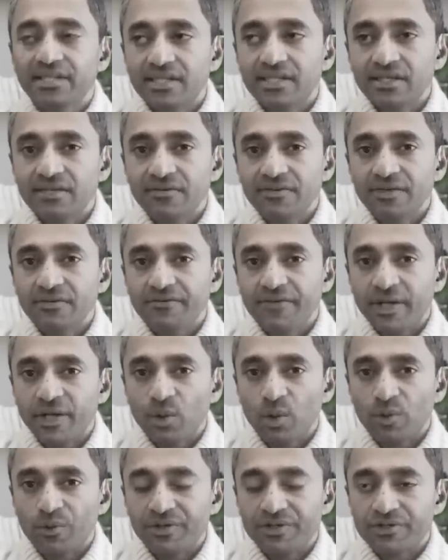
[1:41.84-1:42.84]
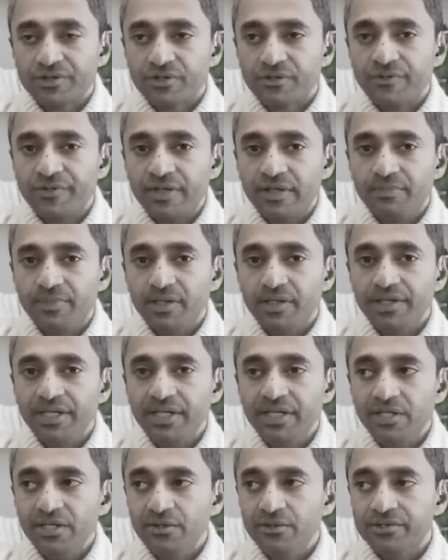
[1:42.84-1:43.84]
give the Federal Reserve the
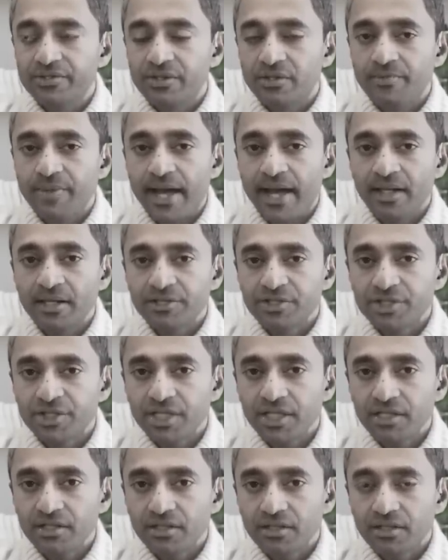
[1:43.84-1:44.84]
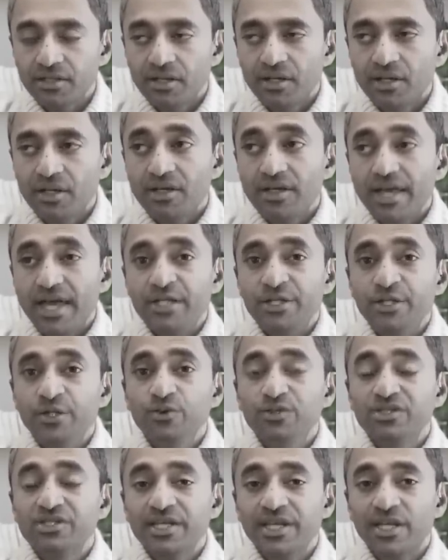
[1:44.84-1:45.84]
ability to use their balance sheet and
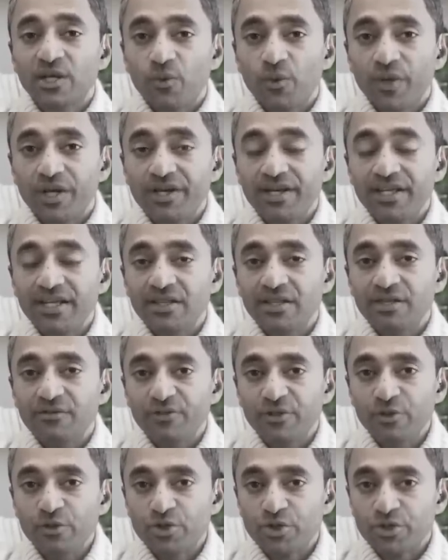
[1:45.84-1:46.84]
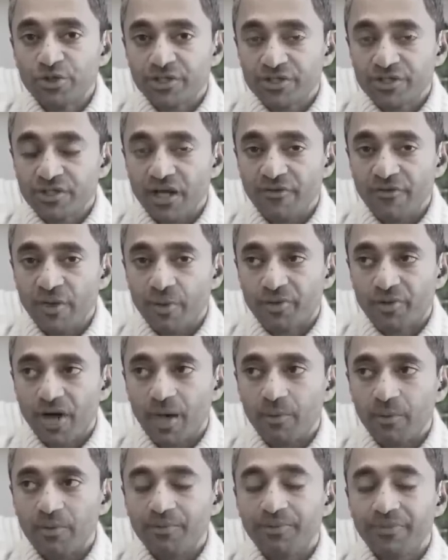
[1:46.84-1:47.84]
use liquidity in the future to solve the
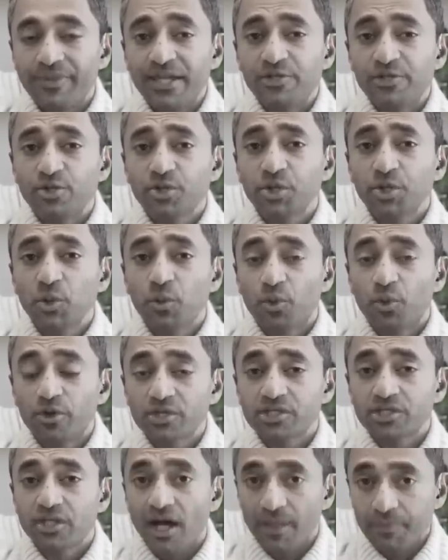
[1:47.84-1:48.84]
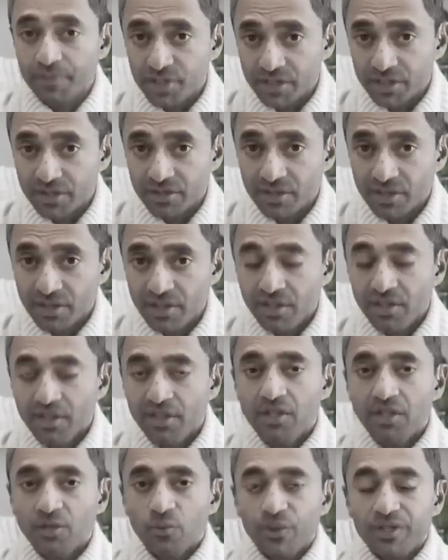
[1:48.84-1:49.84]
problem. They took the worst option,
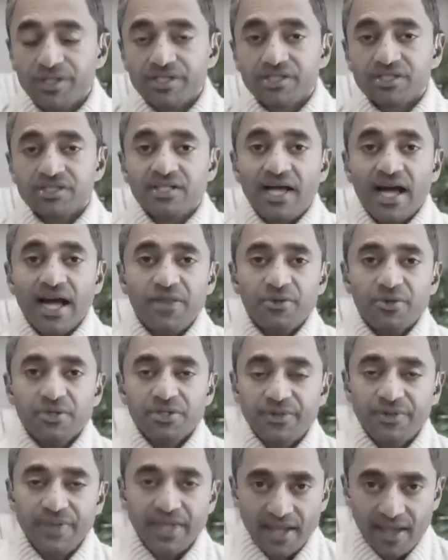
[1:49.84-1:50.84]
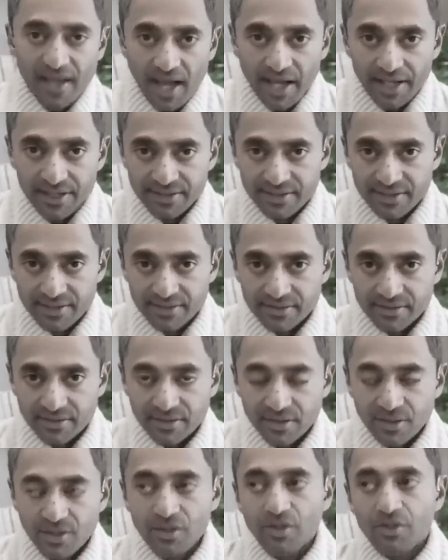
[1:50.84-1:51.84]
which is neither did they cut
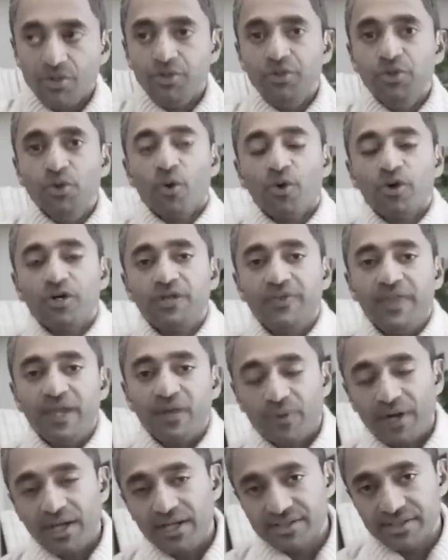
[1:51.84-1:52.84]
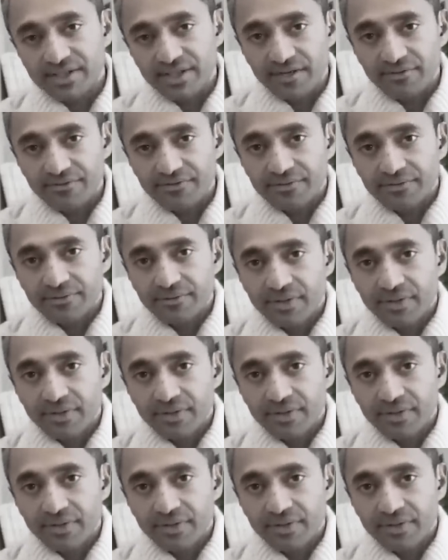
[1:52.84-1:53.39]
nor did they raise enough.